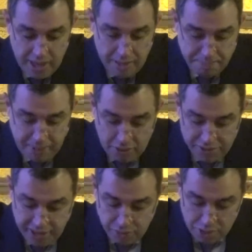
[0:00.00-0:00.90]

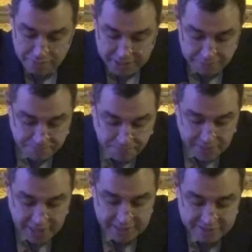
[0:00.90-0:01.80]
empowering women
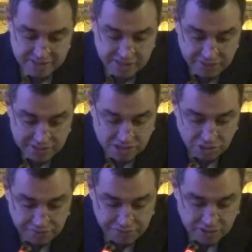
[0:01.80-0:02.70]
in the civil
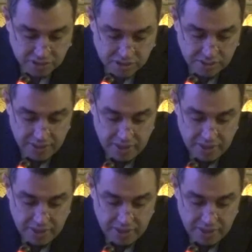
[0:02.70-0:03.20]
service,